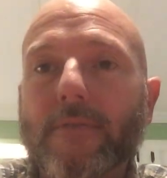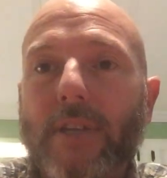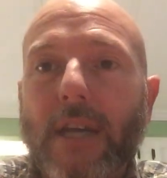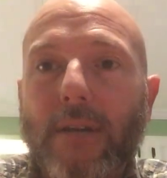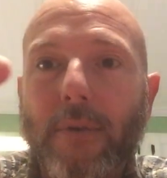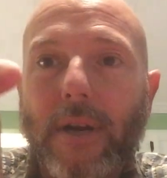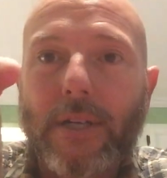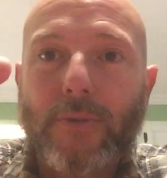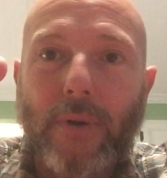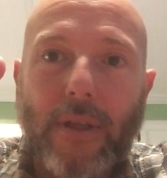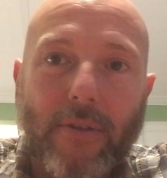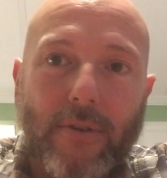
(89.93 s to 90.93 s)
of January,
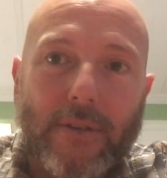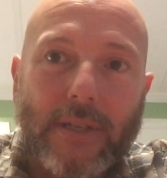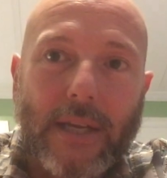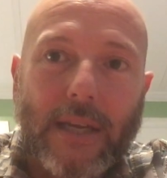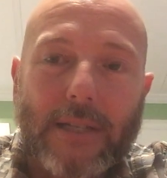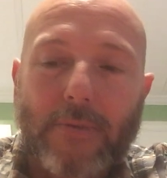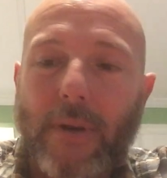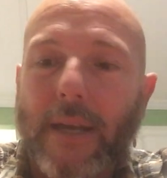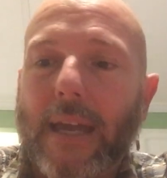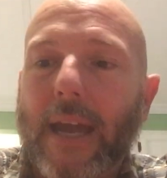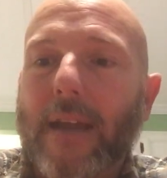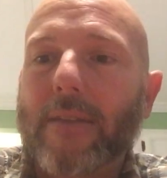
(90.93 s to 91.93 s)
2013 is when I
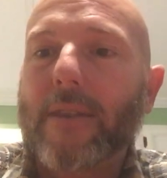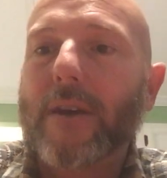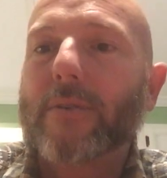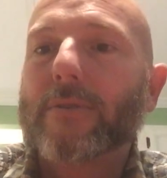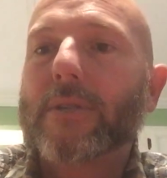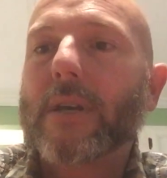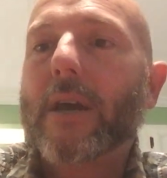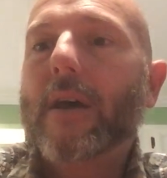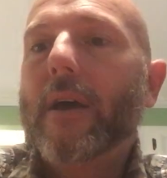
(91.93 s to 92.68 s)
canned those.